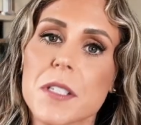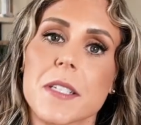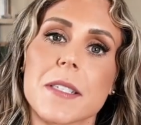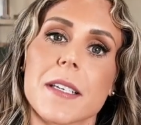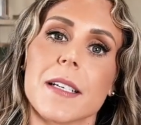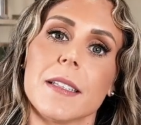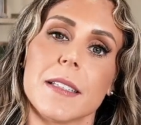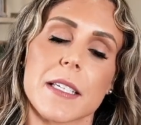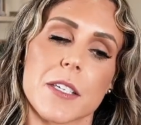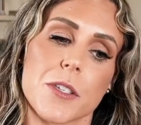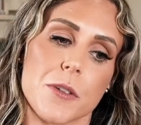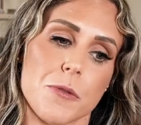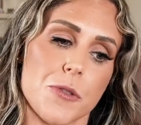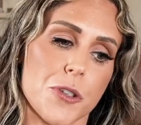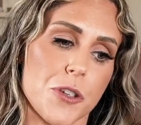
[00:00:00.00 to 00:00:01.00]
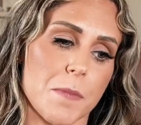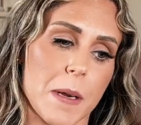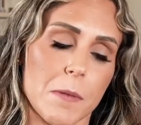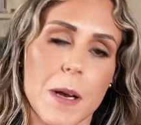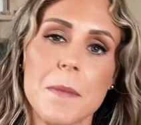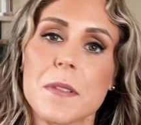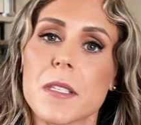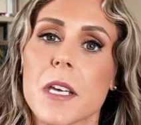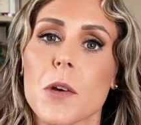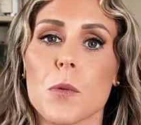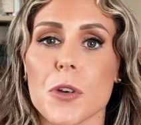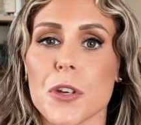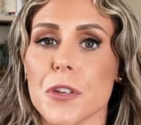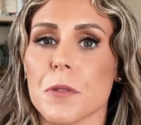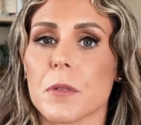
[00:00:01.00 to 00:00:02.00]
It's going to link you to my website
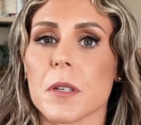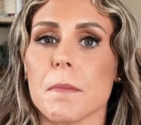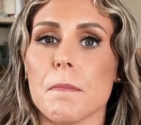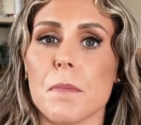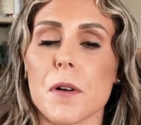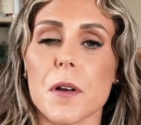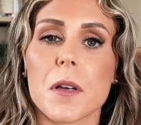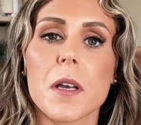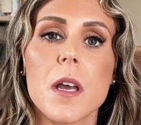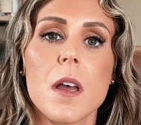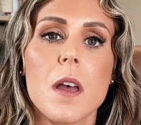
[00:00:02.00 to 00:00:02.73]
where you can book